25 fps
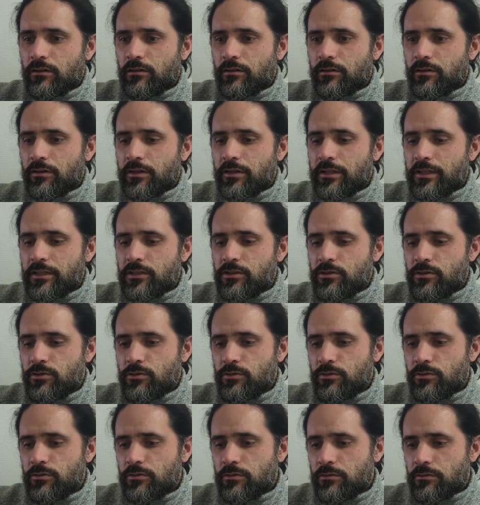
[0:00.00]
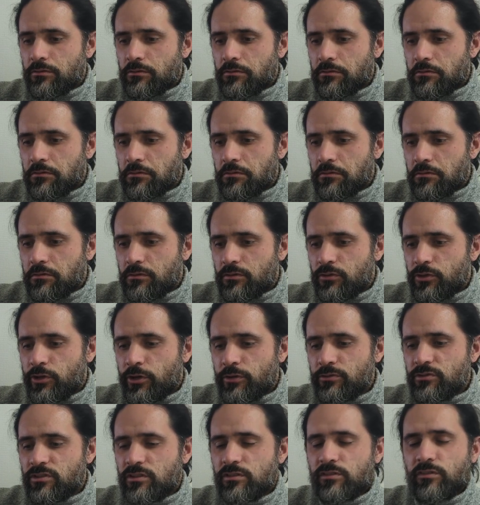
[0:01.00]
You don't
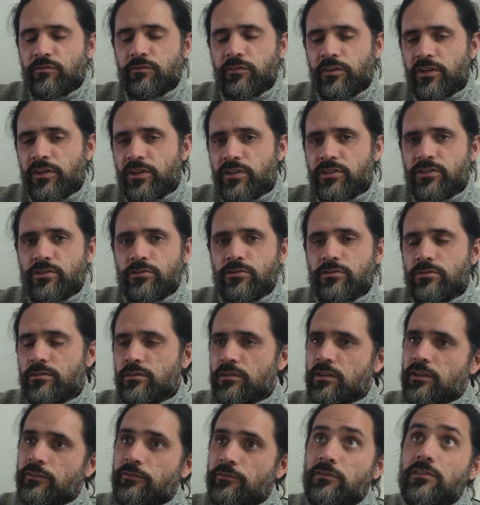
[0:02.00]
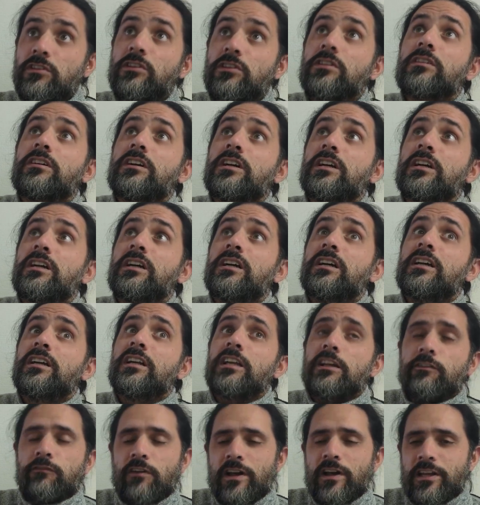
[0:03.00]
just finish
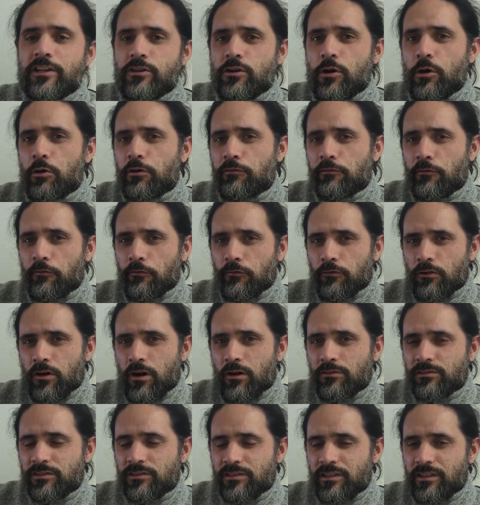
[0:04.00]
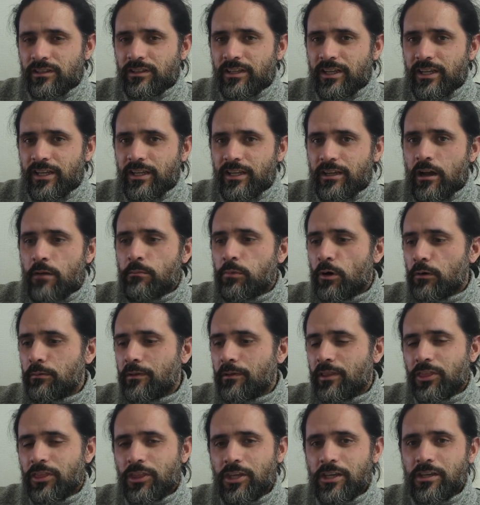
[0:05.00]
if I code for 4 hours of the day, I'm probably
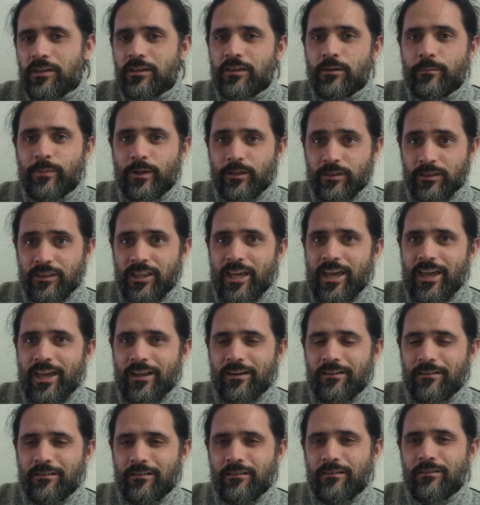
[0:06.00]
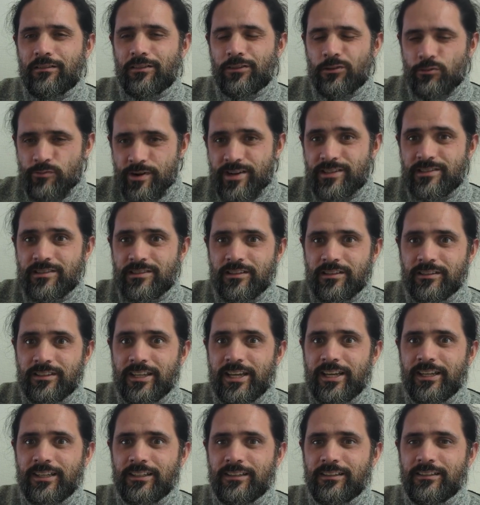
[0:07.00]
thinking about that the rest of the
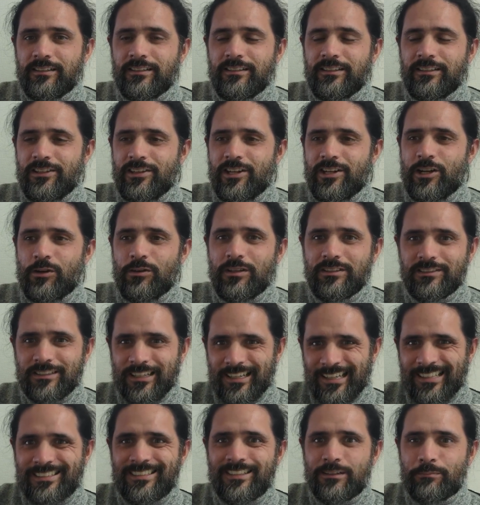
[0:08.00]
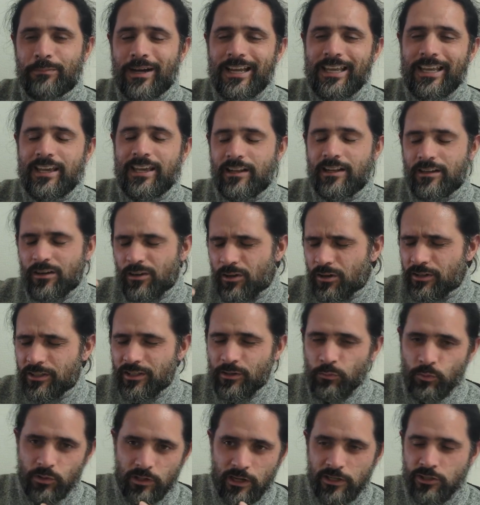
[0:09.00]
day. It's in my head. Oh yeah,
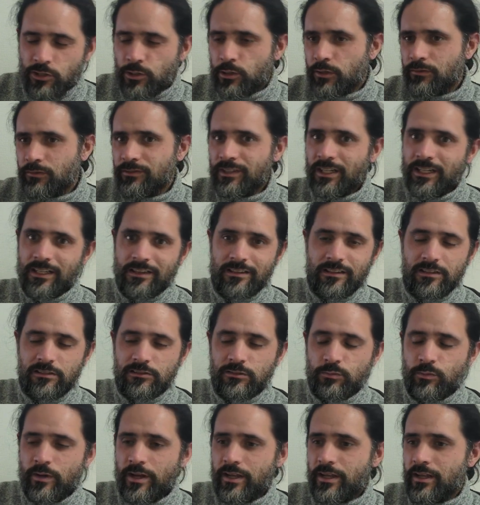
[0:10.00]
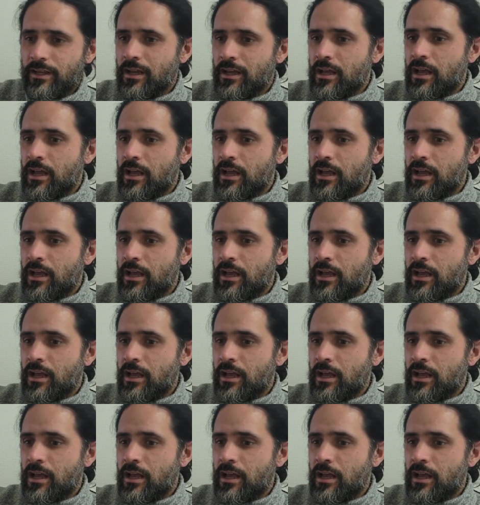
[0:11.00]
what I should have done it this way.